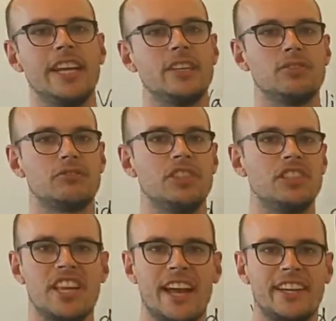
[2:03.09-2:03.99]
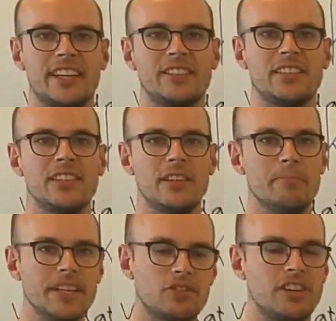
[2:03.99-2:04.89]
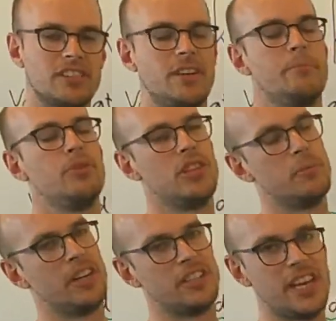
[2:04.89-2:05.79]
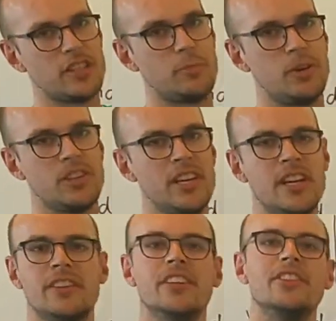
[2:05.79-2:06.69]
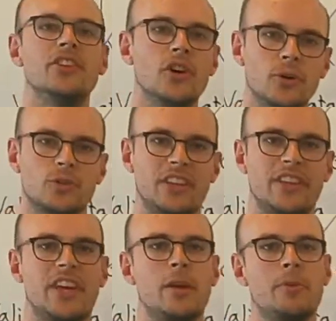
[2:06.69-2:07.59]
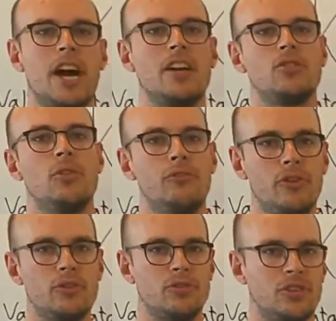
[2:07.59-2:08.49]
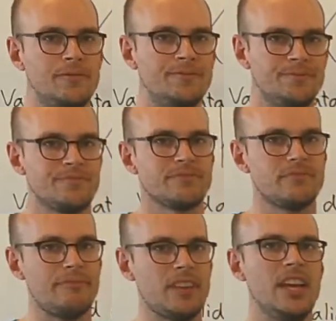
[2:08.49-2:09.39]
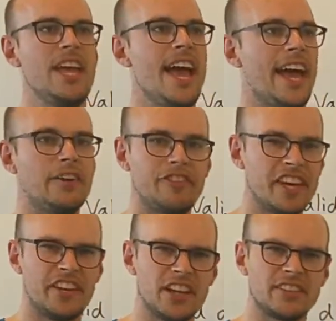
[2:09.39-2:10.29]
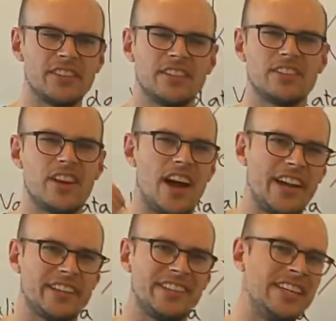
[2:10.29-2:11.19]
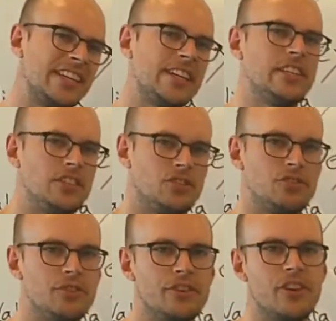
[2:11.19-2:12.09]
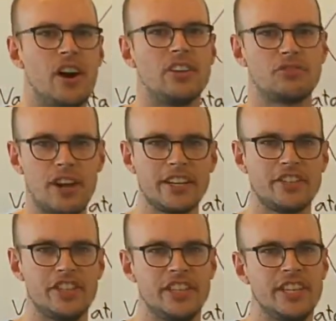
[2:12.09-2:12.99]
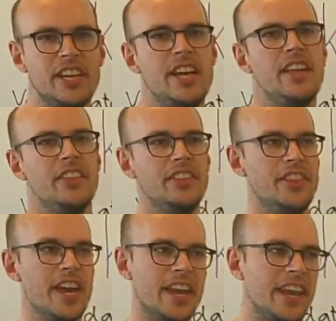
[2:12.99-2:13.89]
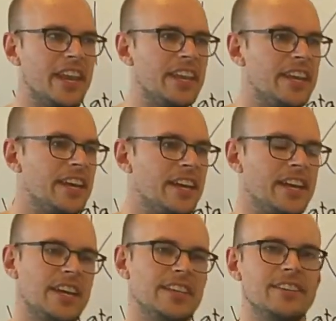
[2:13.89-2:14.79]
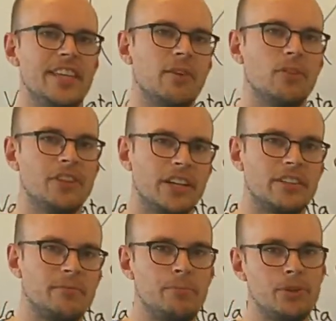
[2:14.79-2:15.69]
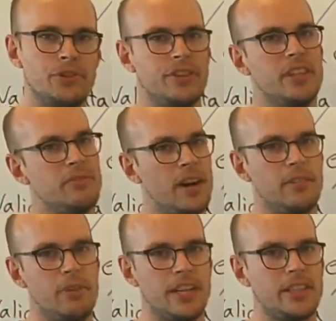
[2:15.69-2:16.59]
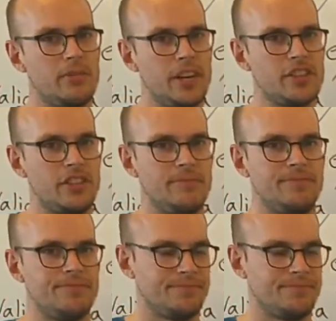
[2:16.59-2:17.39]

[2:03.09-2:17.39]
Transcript: industry standard metrics and put them on a dashboard, then those are the KPIs you'll focus on. And if they are not tied to your strategy, then they will not put you in the right direction,